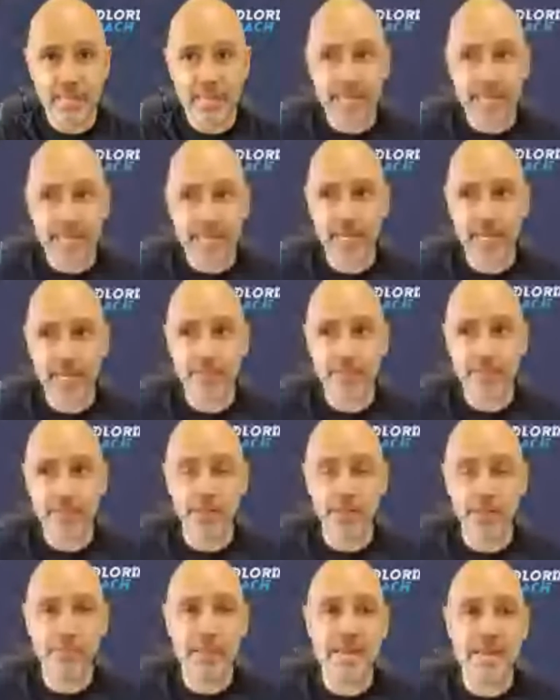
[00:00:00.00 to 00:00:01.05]
And
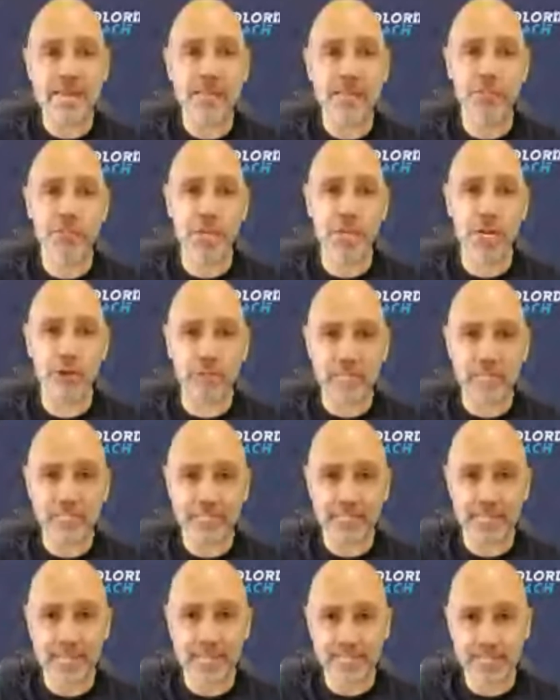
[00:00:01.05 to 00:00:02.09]
the bait generally is
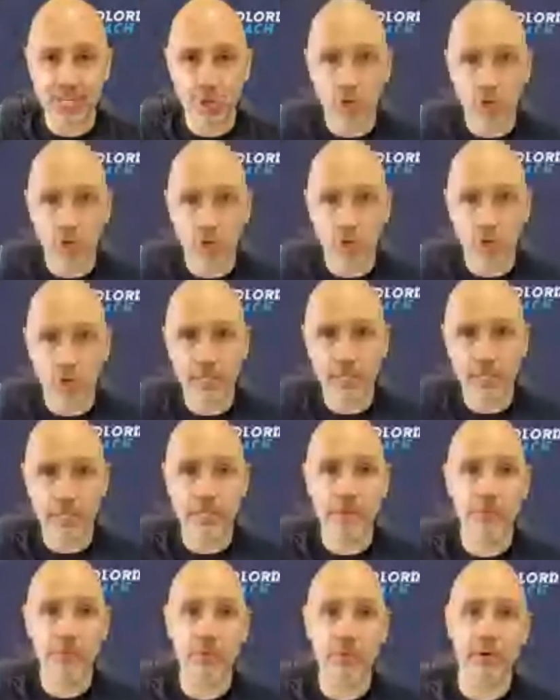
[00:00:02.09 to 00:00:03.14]
an
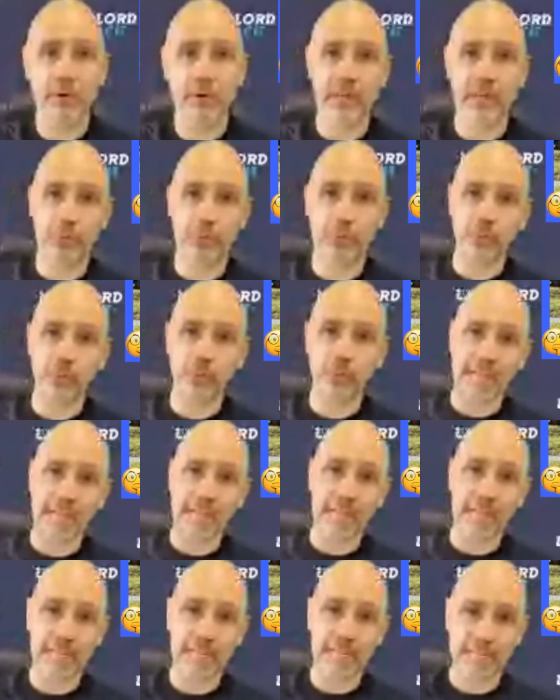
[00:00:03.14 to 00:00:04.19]
anticoagulant, where they will
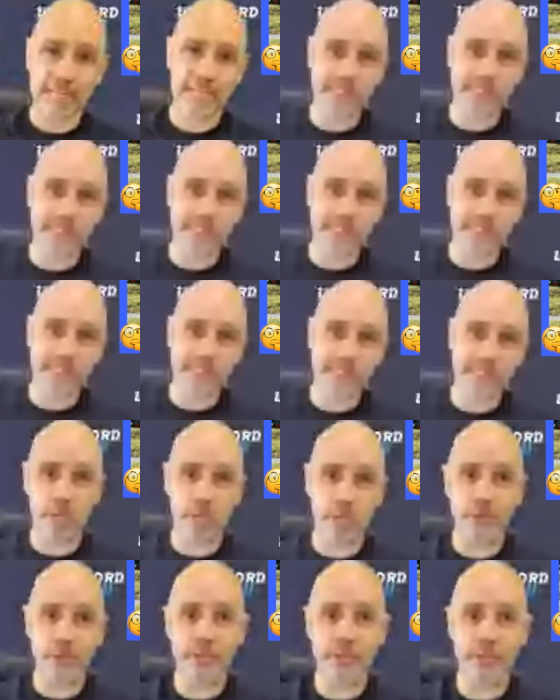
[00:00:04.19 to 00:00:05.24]
die inside the
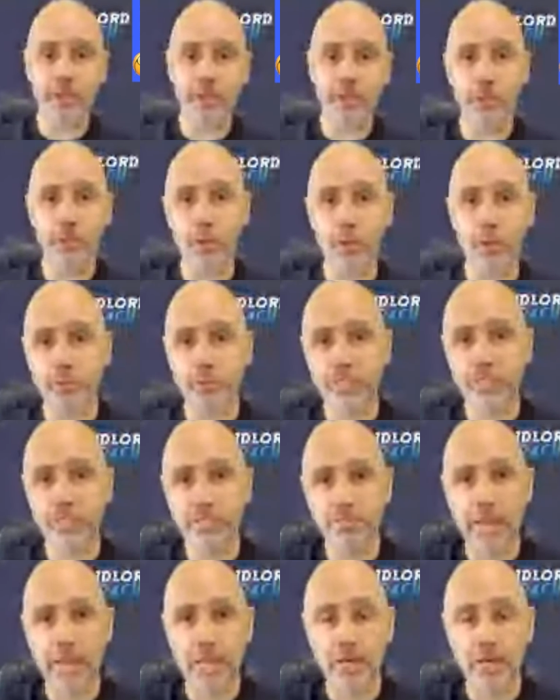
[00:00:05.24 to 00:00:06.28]
walls. It won't
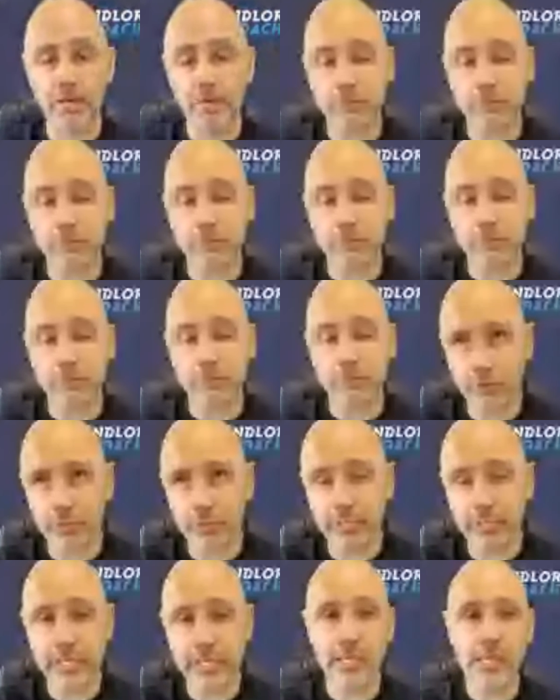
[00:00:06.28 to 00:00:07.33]
smell
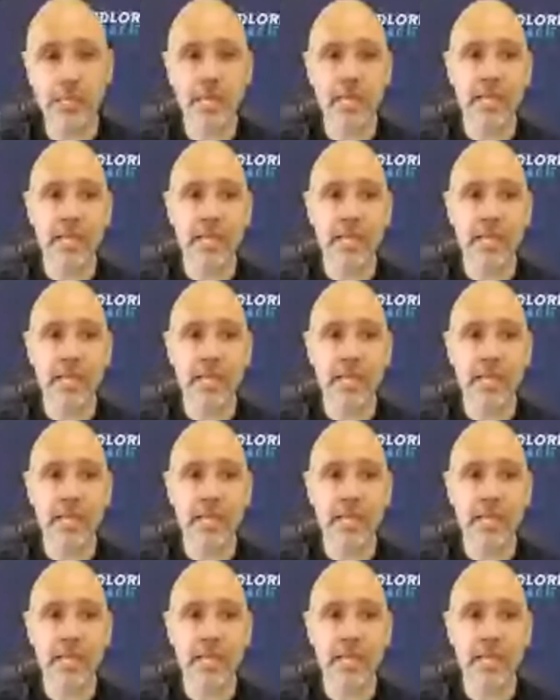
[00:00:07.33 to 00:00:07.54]
generally.